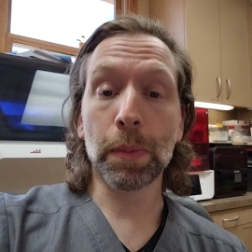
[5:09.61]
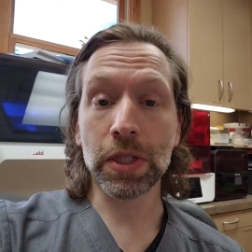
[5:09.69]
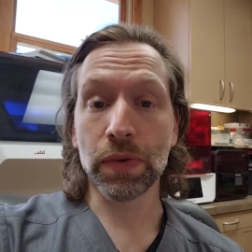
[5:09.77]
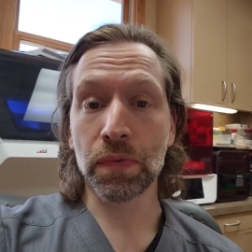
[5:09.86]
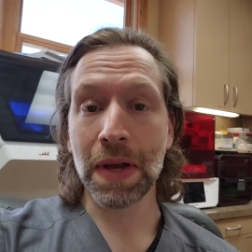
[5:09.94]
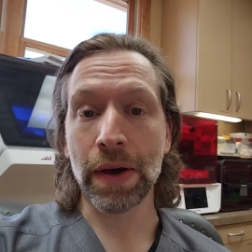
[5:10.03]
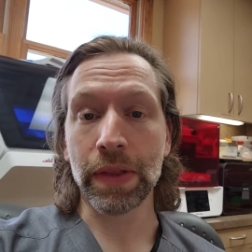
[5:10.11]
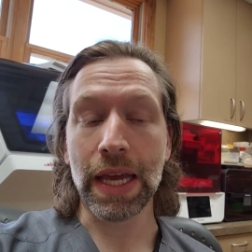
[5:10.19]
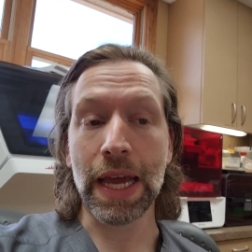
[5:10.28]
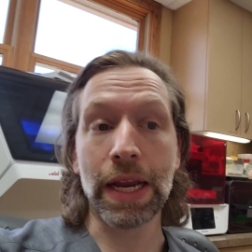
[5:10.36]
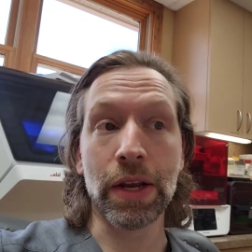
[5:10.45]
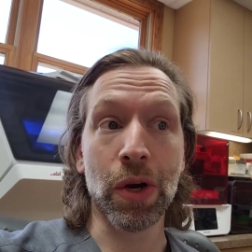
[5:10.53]
developers have
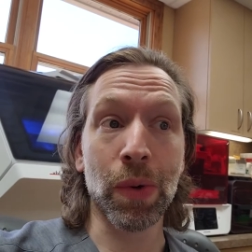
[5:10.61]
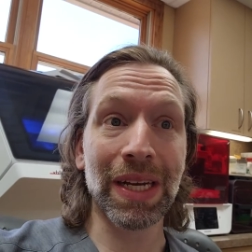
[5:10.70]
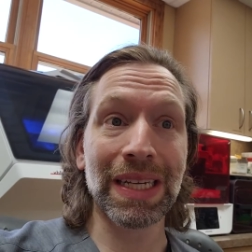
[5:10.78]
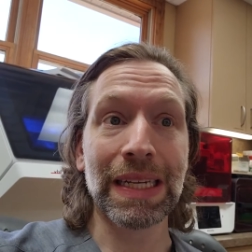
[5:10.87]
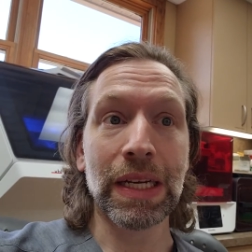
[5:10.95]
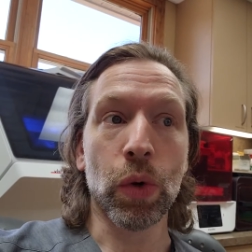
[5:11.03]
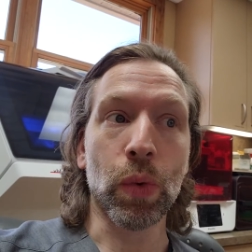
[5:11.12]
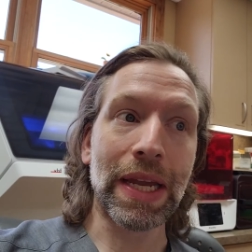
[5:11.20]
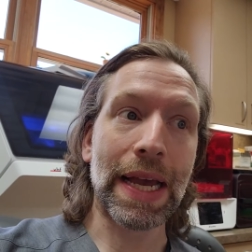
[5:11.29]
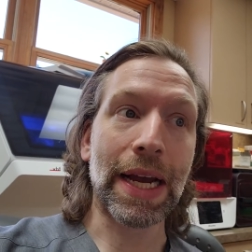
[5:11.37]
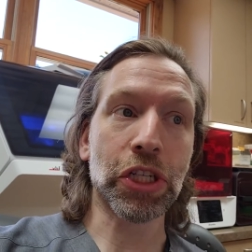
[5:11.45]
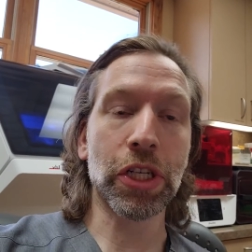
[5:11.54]
found that, hey, you know what,
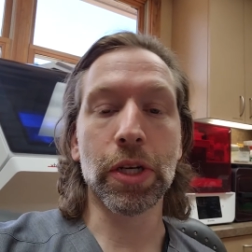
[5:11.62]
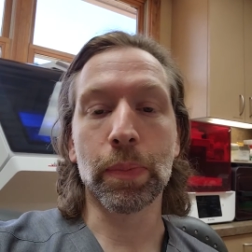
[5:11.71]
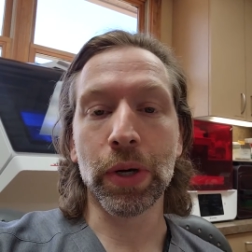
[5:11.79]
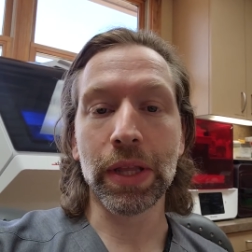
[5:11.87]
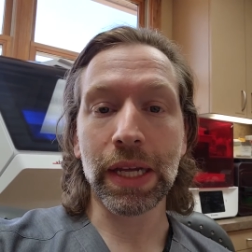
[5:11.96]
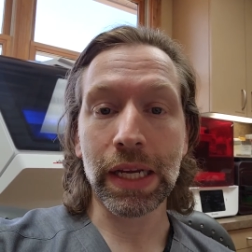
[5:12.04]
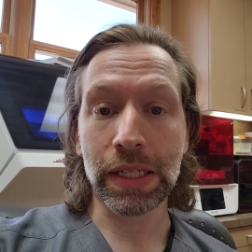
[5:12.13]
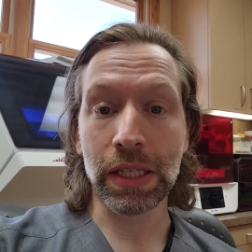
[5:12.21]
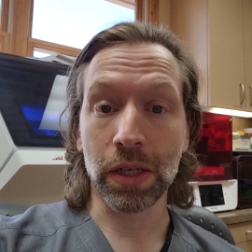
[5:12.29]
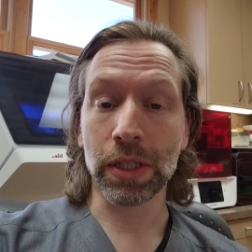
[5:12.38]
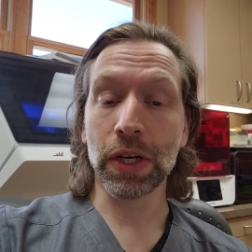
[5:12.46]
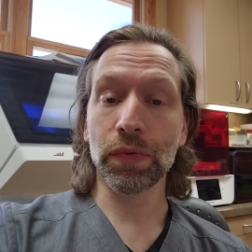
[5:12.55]
we actually need to print things
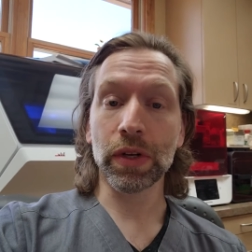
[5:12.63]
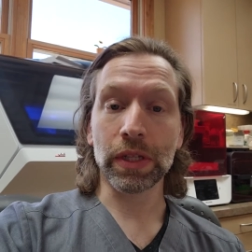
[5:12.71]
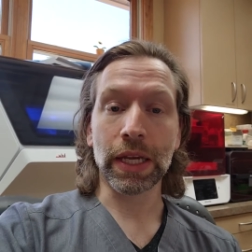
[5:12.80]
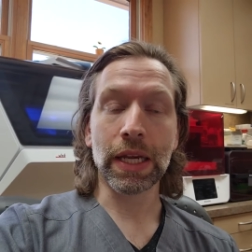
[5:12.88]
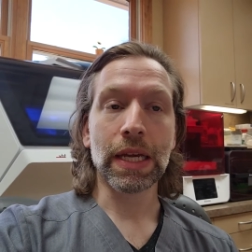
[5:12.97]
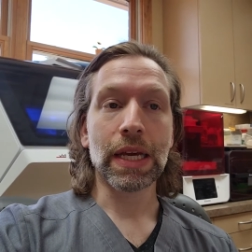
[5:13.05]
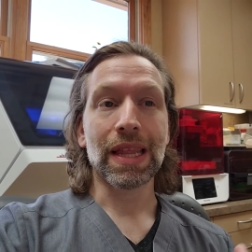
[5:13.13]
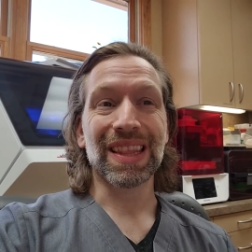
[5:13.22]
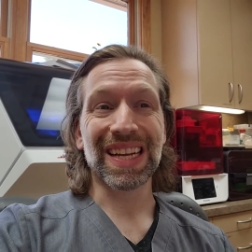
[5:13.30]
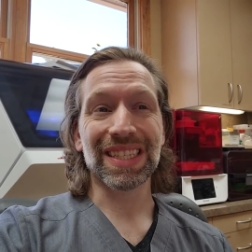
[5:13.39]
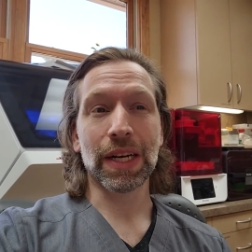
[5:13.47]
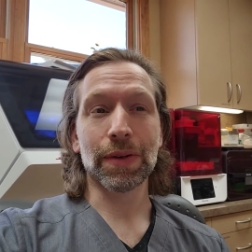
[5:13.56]
a little differently,
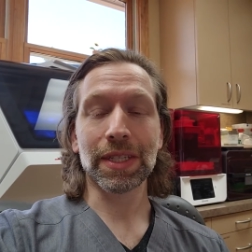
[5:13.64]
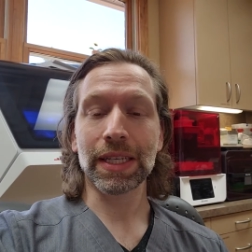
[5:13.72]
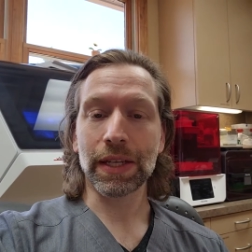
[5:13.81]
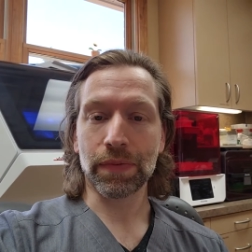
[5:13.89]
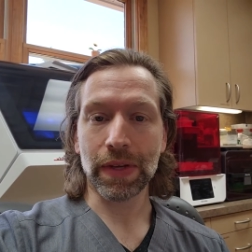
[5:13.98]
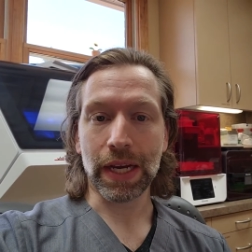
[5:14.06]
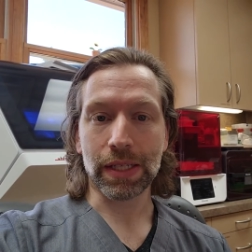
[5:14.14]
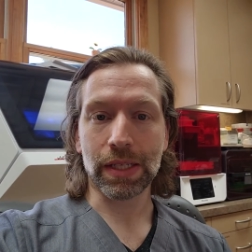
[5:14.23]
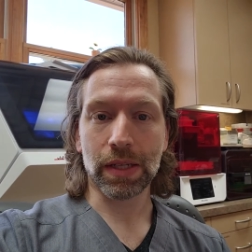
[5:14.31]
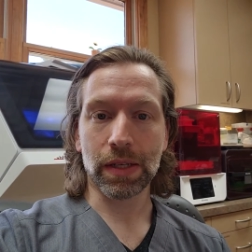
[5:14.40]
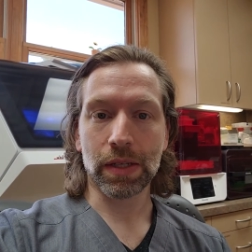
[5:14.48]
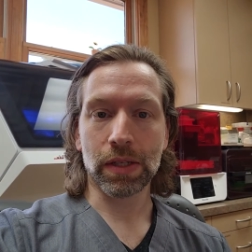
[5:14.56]
that's how it's going to get
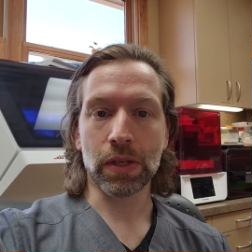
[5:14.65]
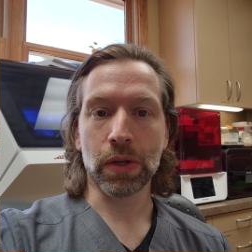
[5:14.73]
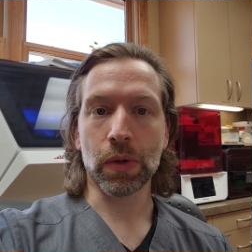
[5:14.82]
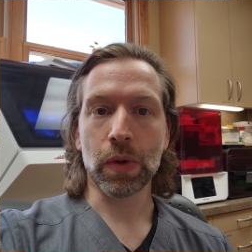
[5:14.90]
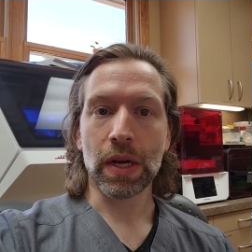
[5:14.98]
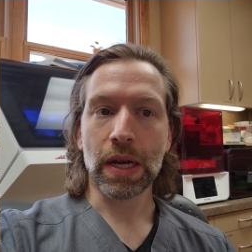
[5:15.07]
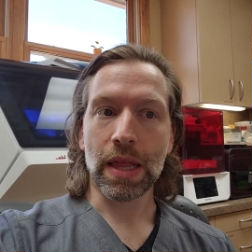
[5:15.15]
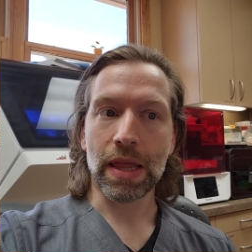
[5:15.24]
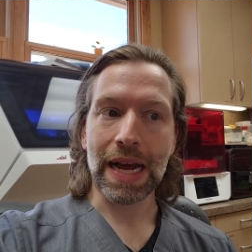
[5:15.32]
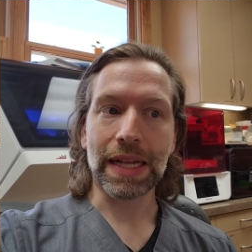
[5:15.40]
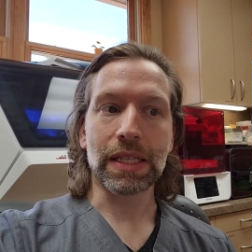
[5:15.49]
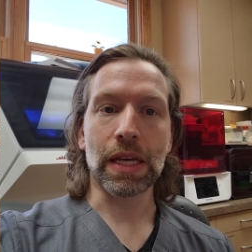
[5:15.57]
fixed. So
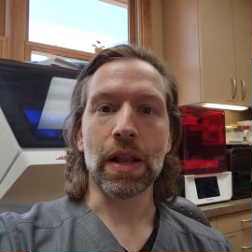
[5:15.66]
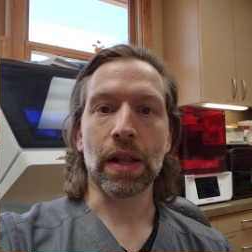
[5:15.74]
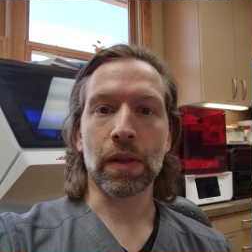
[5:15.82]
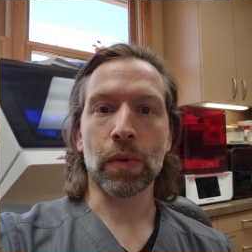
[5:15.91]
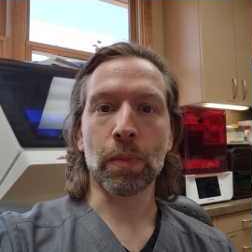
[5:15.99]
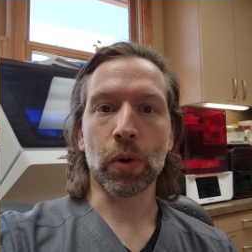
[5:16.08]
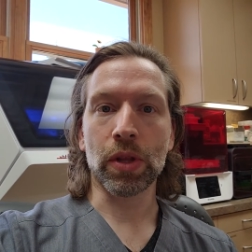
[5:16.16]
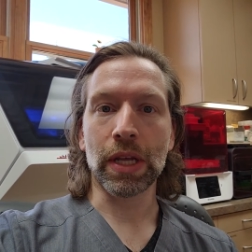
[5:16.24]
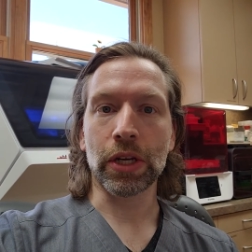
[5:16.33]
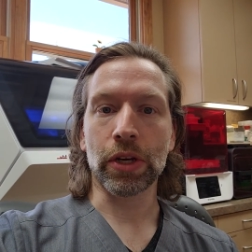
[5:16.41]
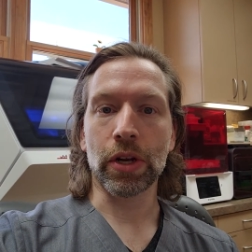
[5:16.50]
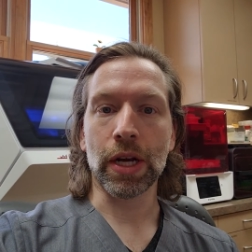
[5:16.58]
that's an, one more
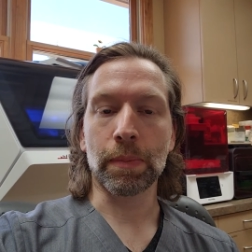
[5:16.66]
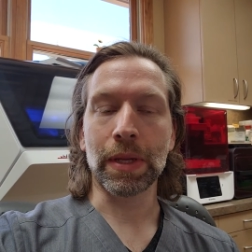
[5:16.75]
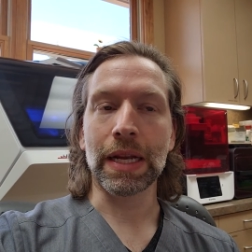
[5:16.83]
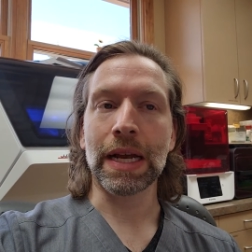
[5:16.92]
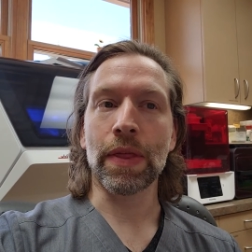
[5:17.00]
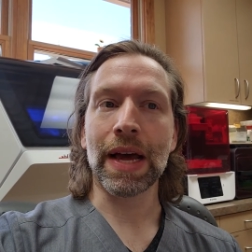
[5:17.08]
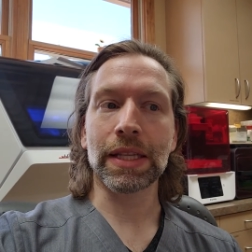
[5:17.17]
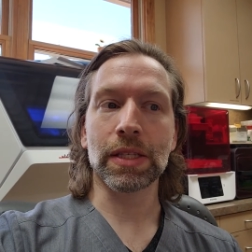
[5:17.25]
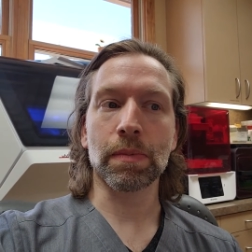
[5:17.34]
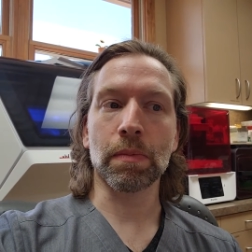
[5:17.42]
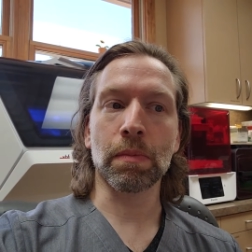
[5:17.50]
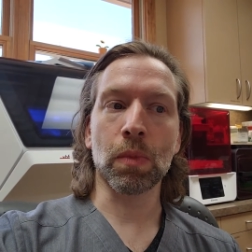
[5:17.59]
thing you need to update. Now
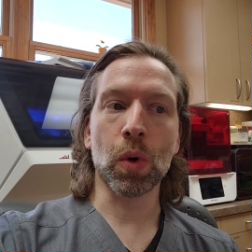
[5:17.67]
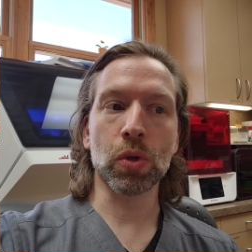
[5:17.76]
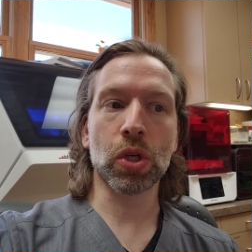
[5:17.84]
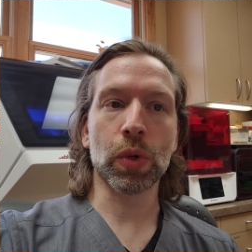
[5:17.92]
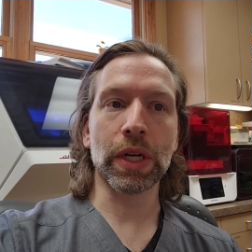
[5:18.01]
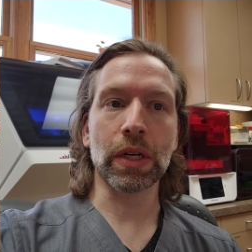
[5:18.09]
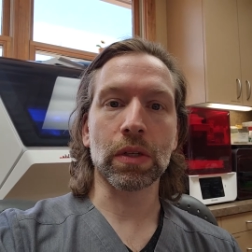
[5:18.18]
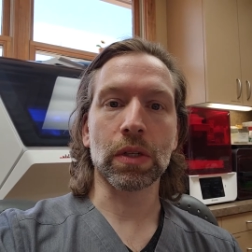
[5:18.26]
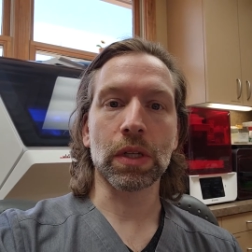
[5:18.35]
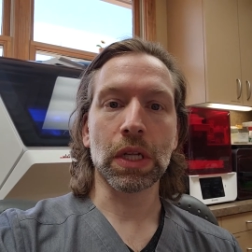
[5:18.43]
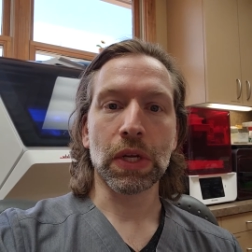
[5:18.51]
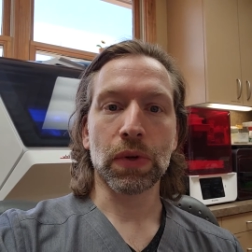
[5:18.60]
that's most
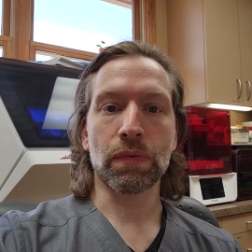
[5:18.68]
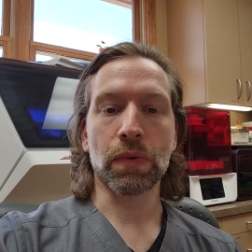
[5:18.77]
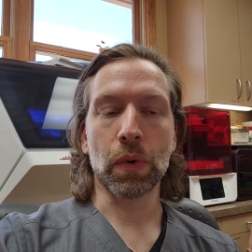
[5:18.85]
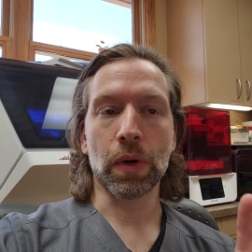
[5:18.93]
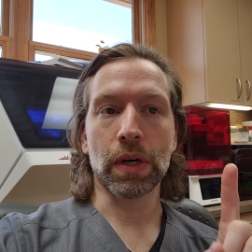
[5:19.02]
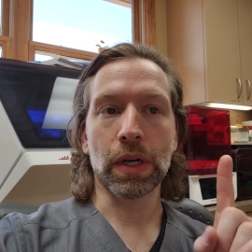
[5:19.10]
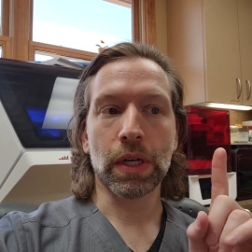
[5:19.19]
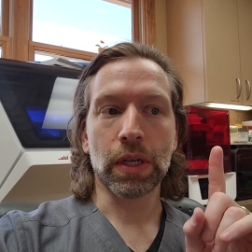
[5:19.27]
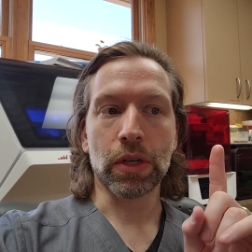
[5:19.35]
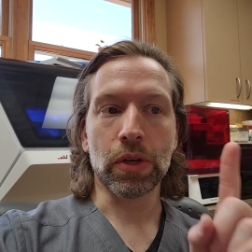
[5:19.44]
critical for